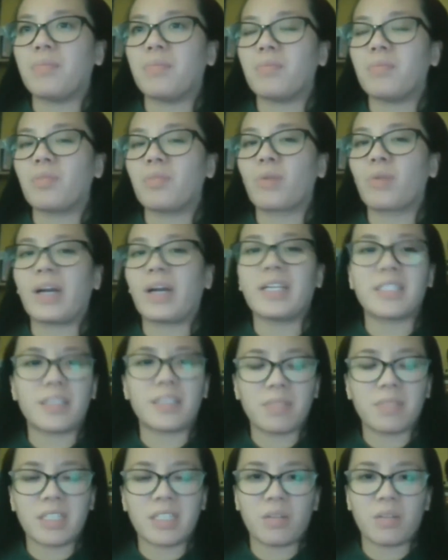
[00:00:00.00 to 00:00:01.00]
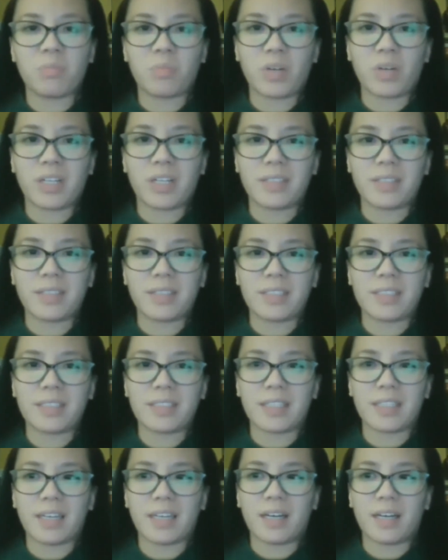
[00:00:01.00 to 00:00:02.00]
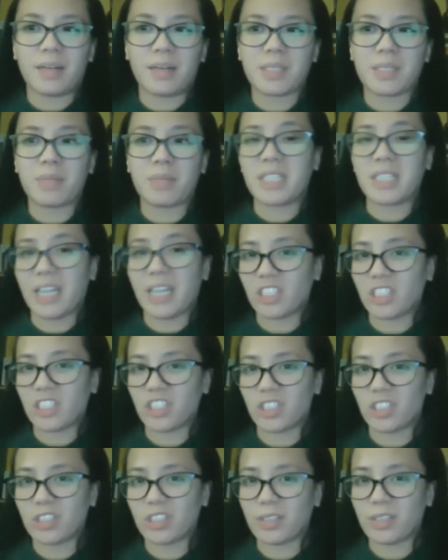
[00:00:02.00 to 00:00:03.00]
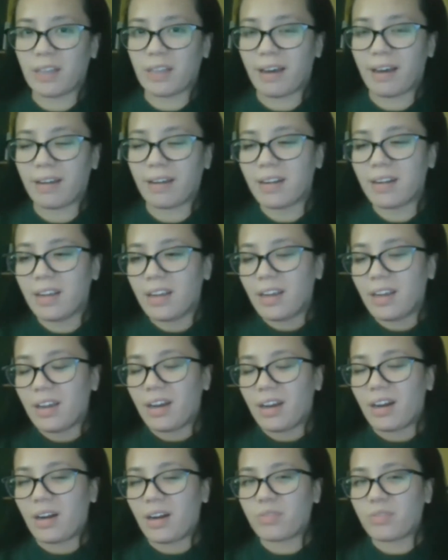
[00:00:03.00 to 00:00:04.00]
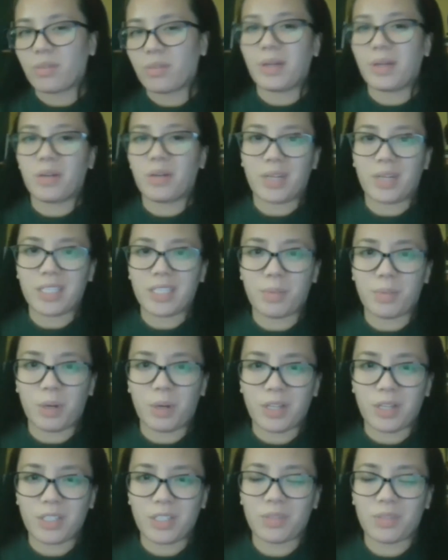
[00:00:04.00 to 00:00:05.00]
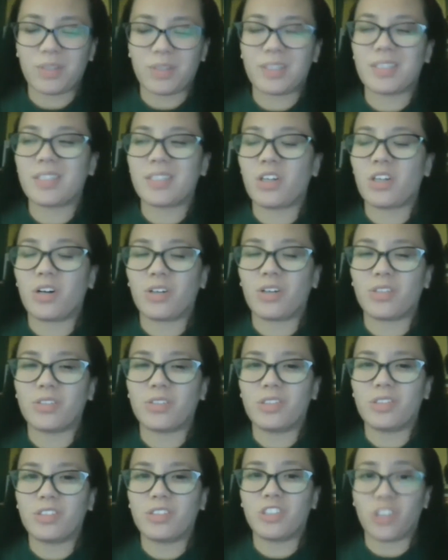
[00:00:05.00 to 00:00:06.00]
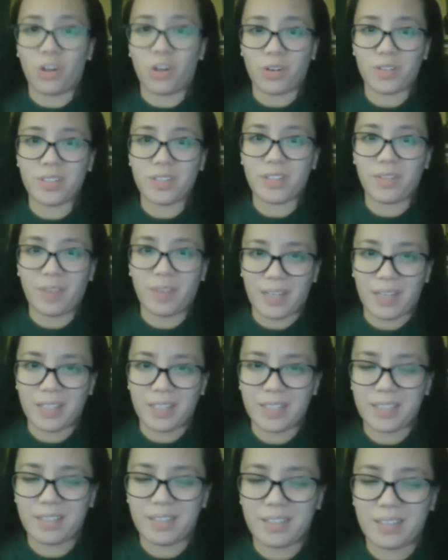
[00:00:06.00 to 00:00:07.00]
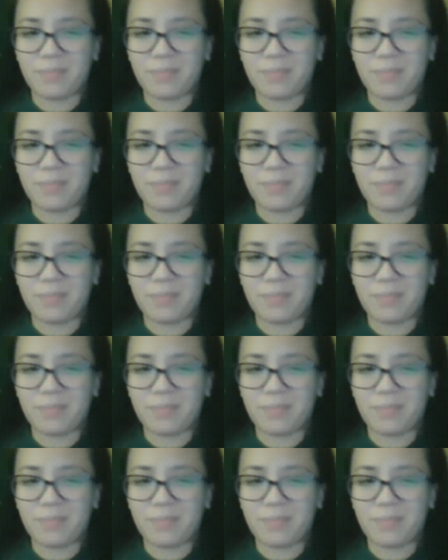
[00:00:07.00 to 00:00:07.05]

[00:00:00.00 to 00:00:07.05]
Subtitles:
write something that brings some attention to that from my own experience. So this is called Jars of Ice.